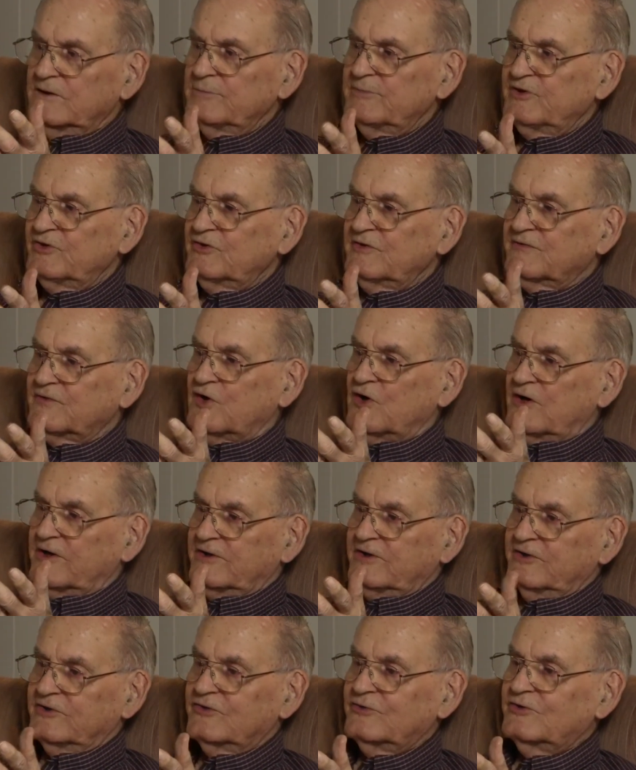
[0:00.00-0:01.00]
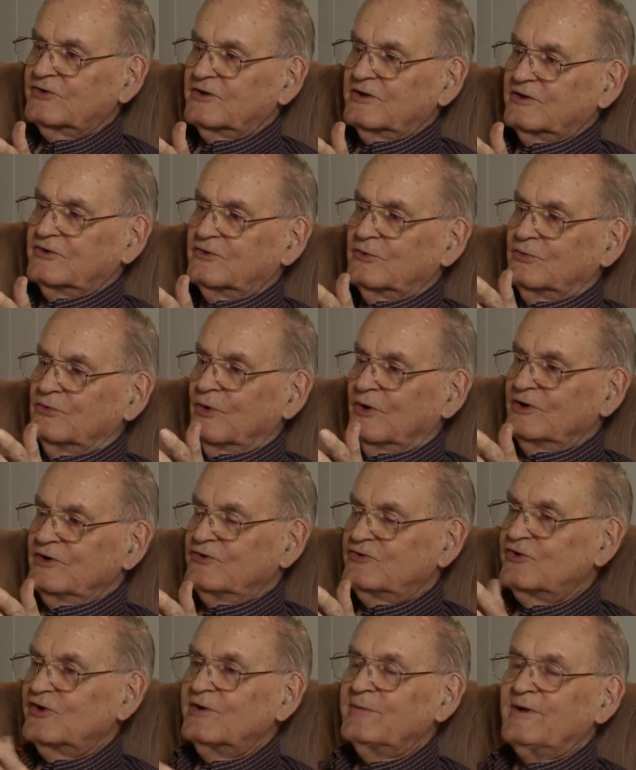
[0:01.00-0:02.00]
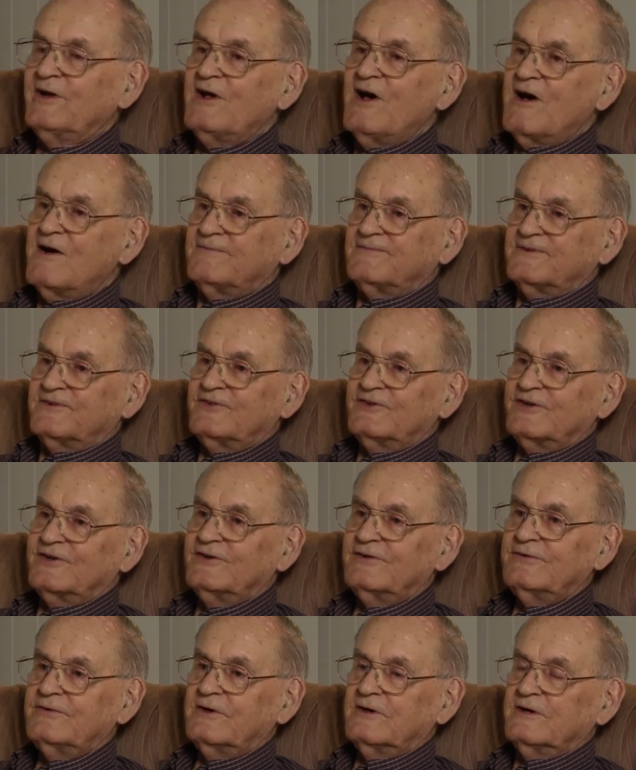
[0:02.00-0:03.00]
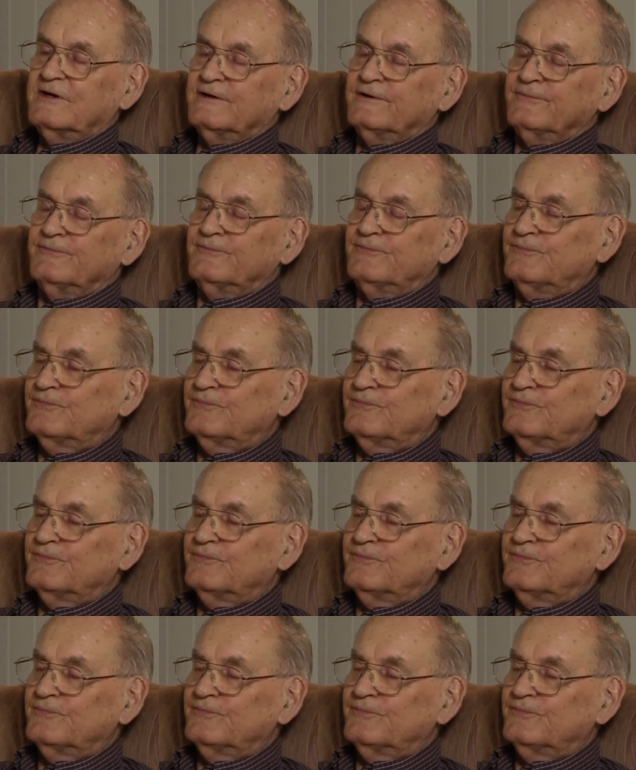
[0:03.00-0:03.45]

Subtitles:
must have caught this one German officer.